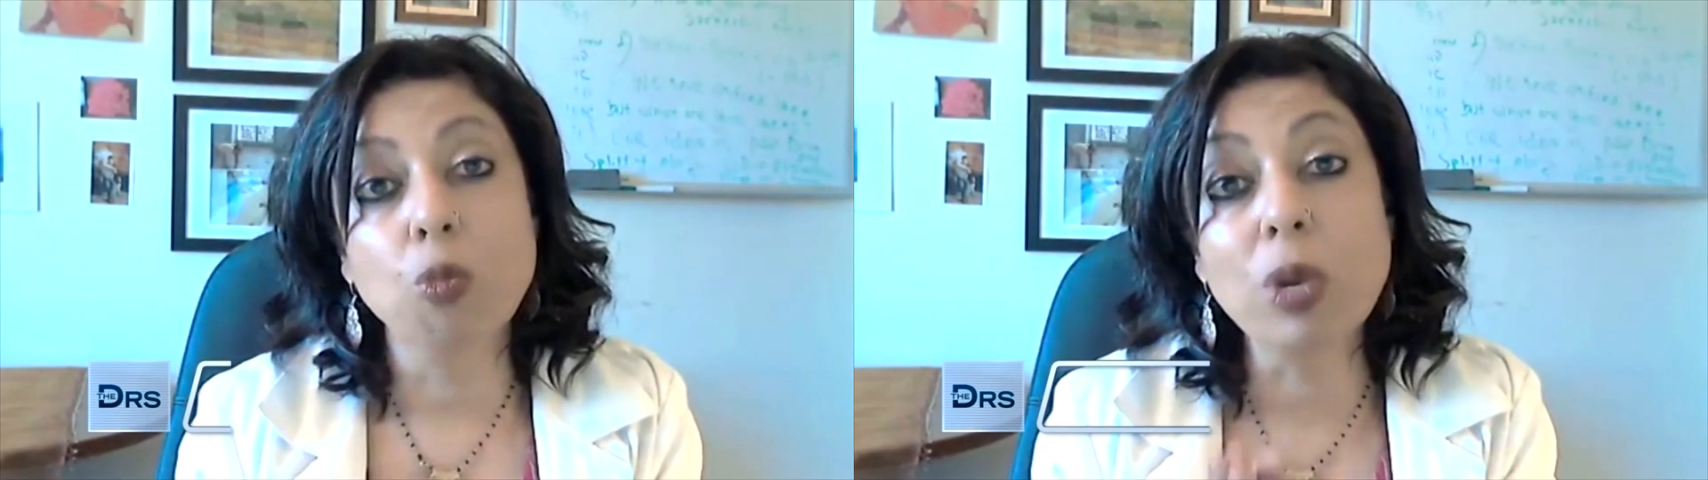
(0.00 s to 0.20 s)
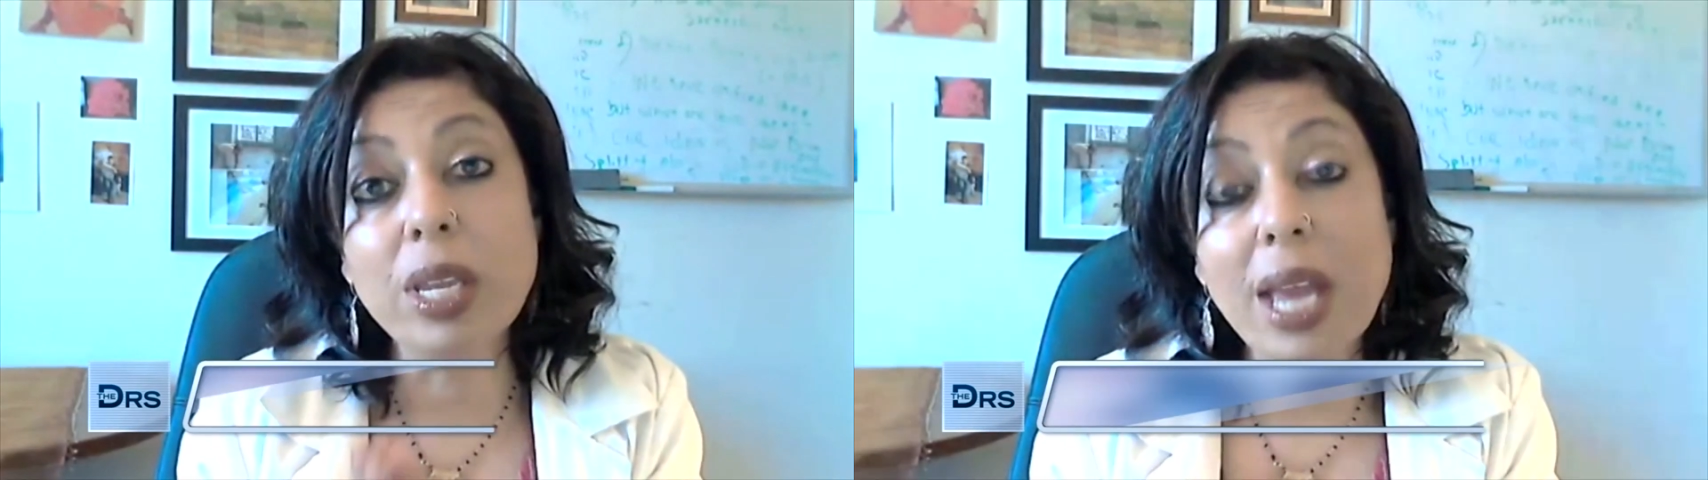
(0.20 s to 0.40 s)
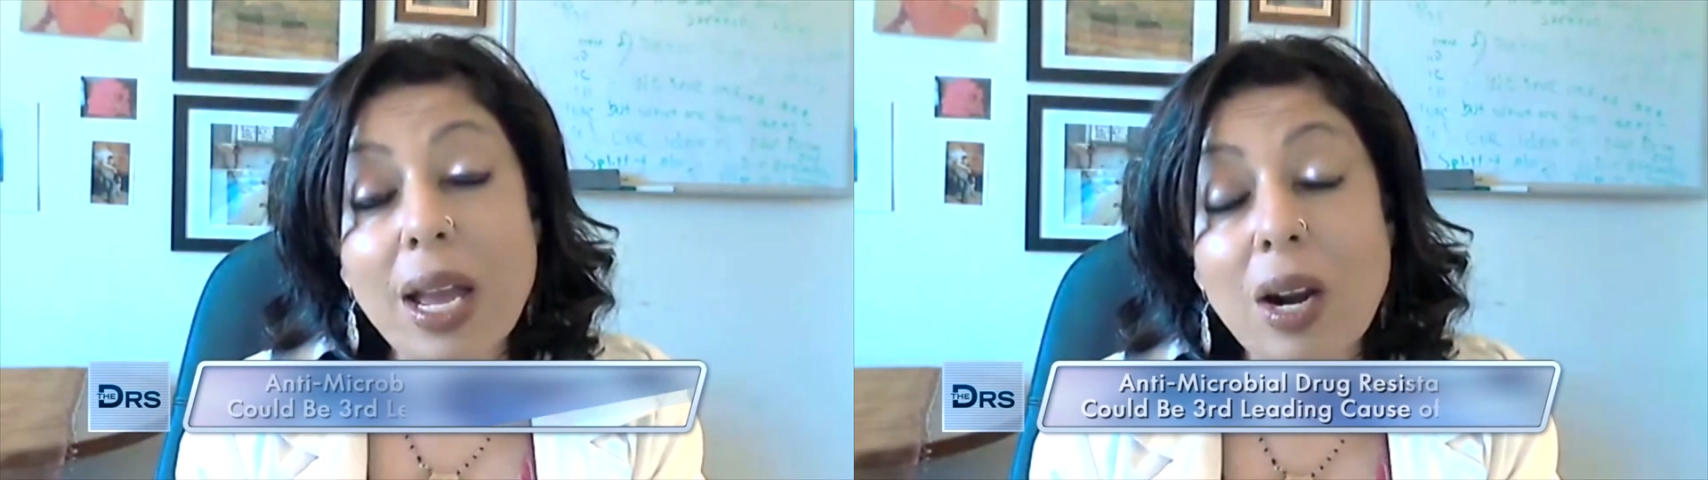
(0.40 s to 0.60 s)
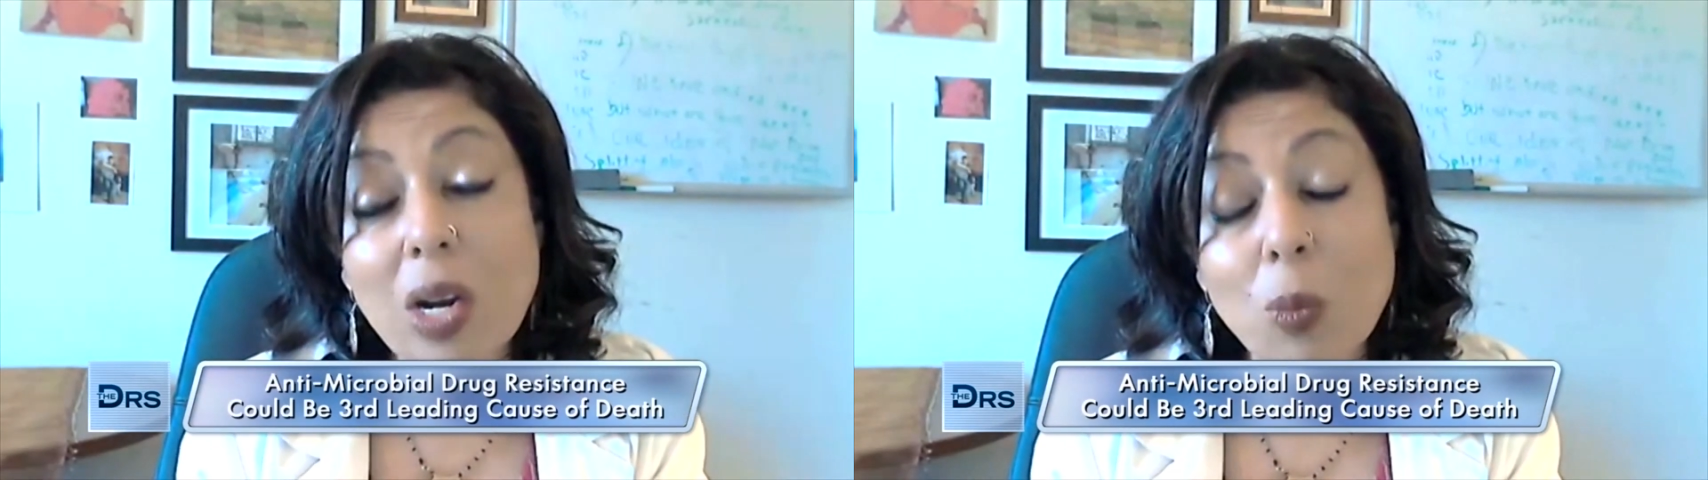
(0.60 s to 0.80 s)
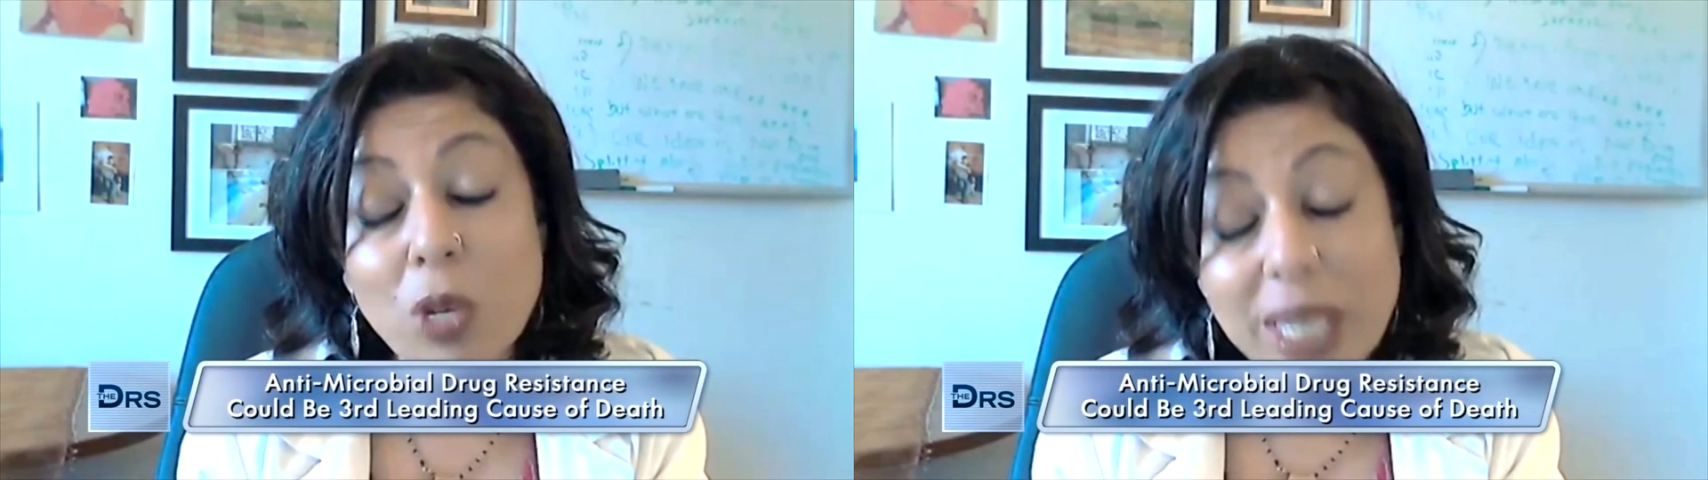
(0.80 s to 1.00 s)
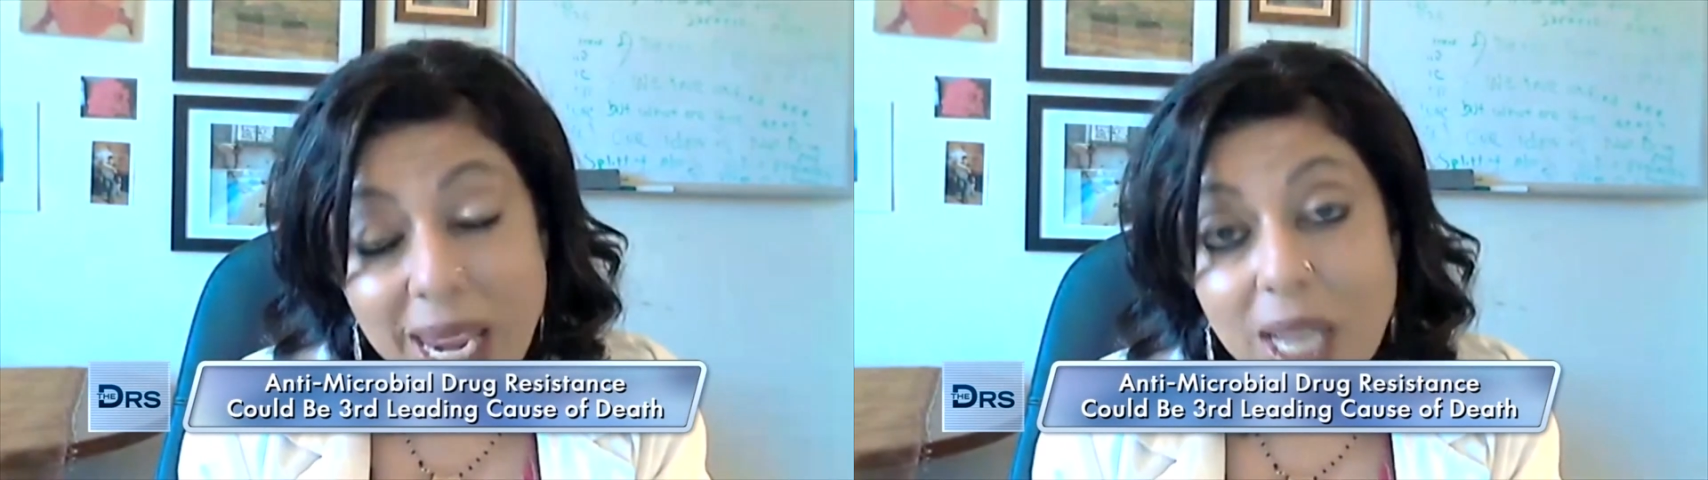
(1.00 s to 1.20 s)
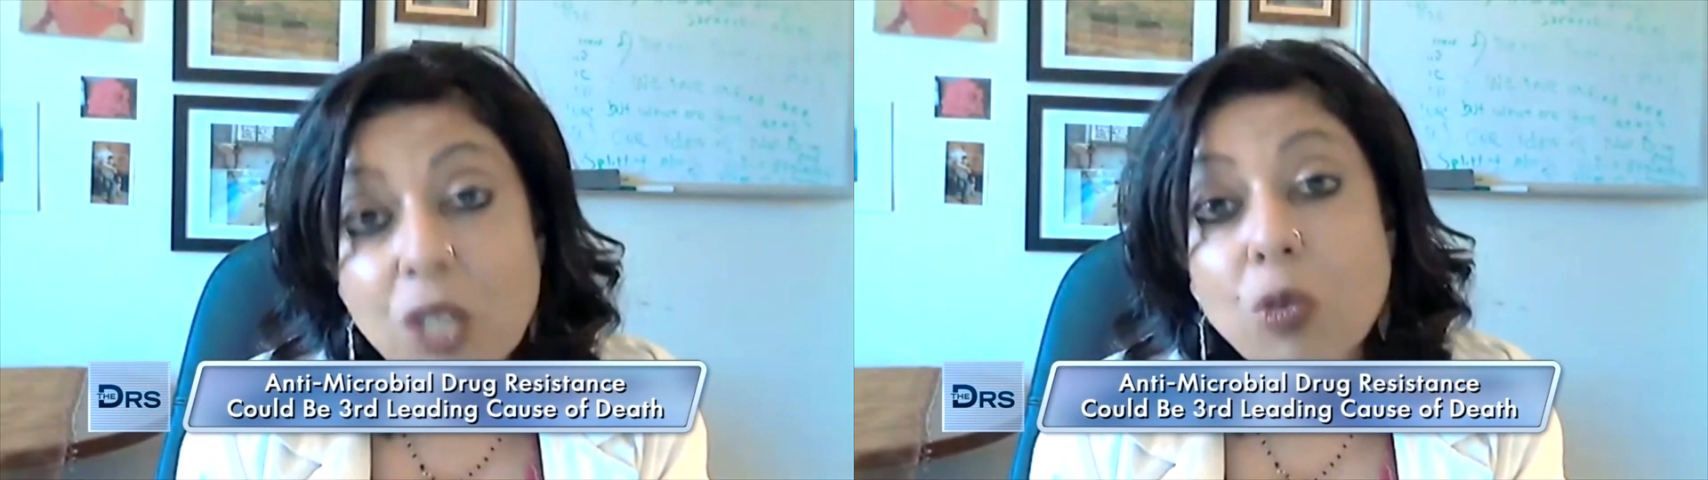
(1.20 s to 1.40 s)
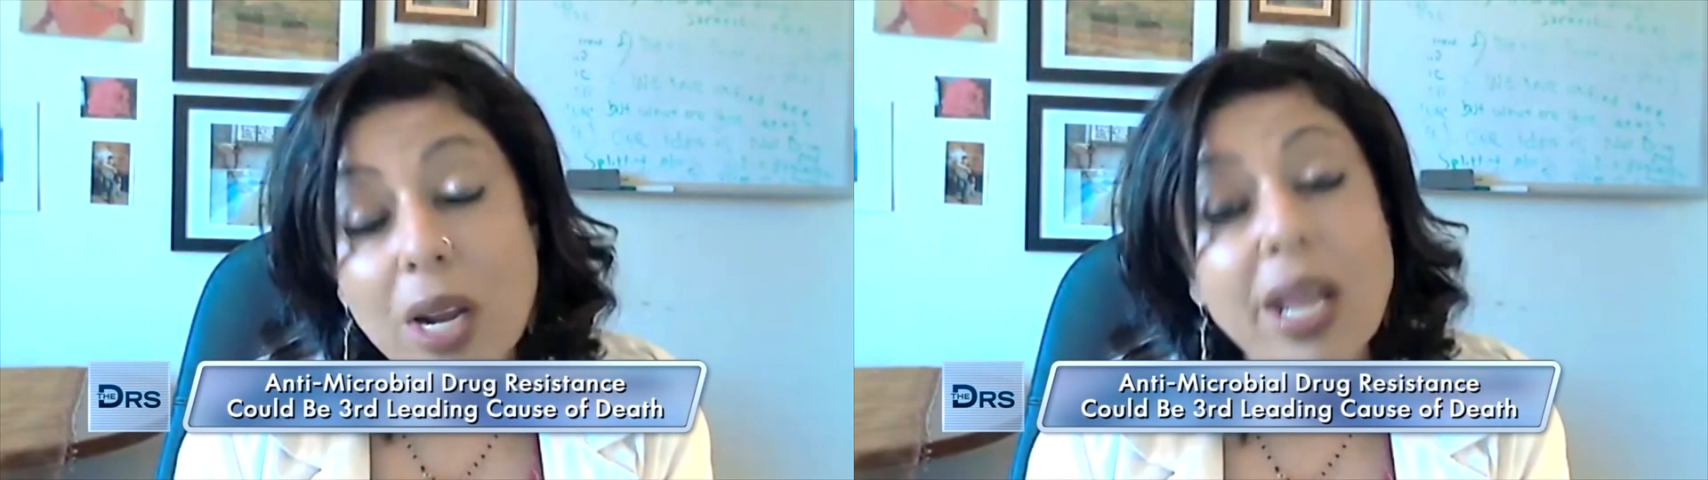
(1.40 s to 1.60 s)
we, we
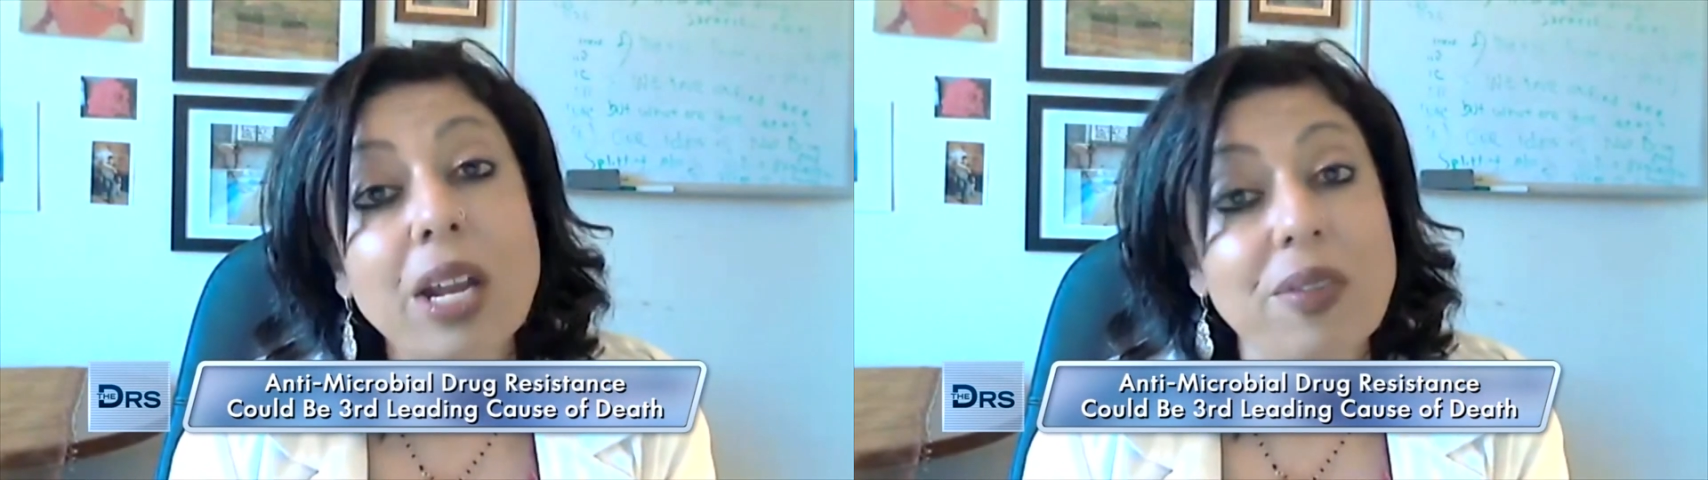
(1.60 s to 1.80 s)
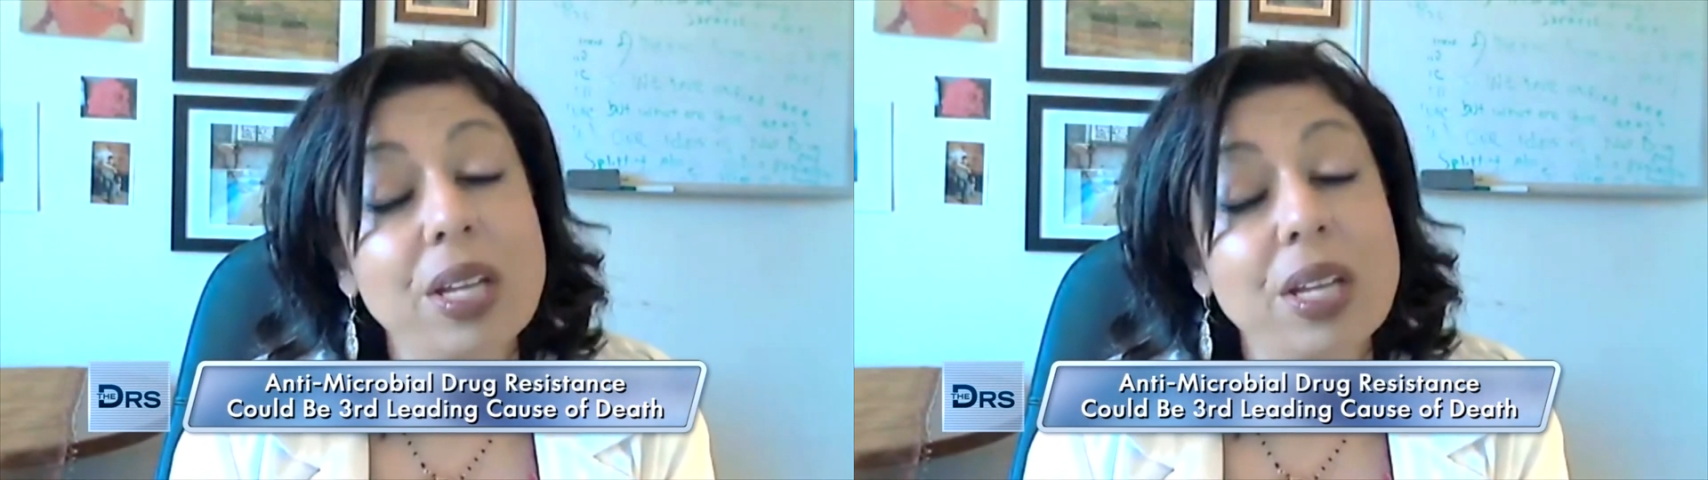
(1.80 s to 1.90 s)
can run out of